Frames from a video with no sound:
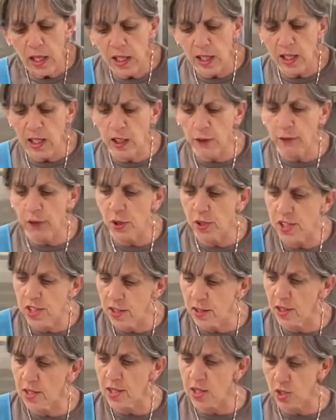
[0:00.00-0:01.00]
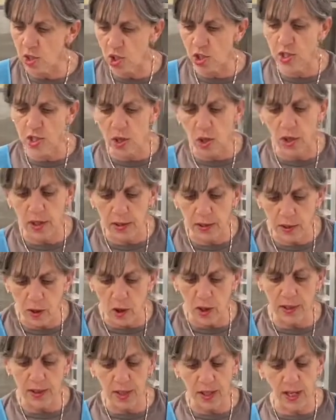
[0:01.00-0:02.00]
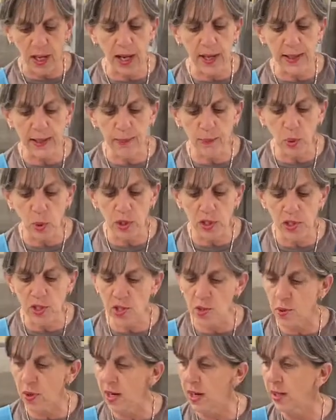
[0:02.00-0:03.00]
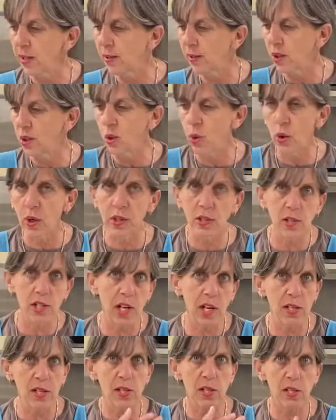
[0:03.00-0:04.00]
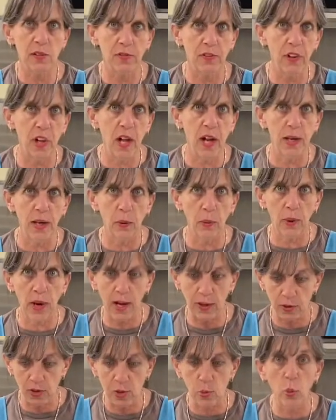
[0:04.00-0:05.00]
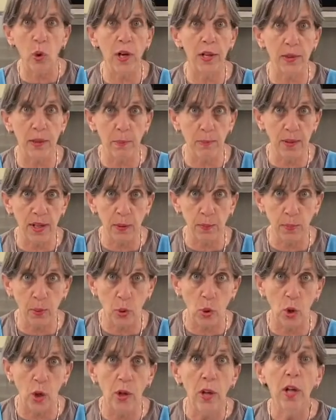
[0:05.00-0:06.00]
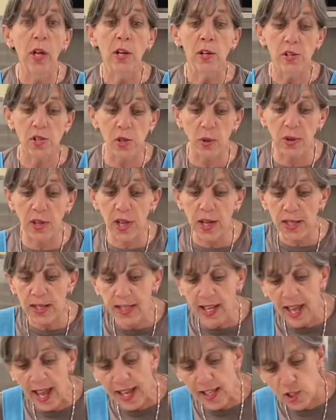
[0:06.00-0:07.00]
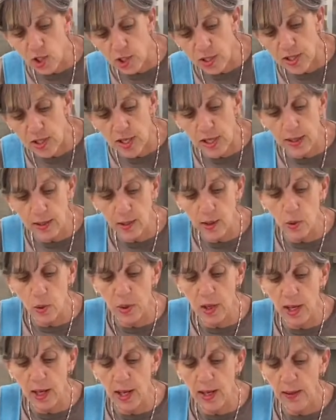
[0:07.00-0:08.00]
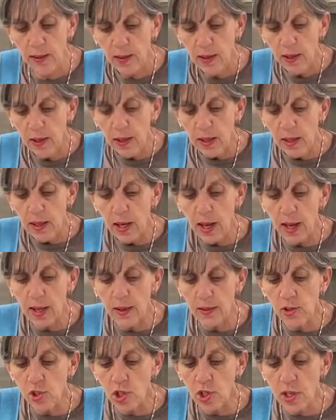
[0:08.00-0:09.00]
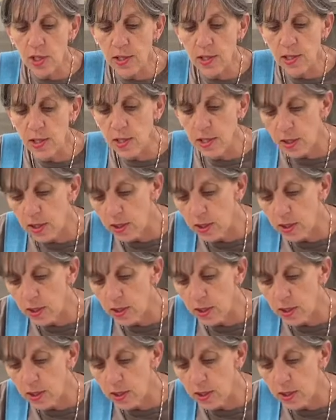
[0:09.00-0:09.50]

if you did this just on the cutting board straight, the corn tends to fly around. You want the big bowl so that it catches it, okay? And just,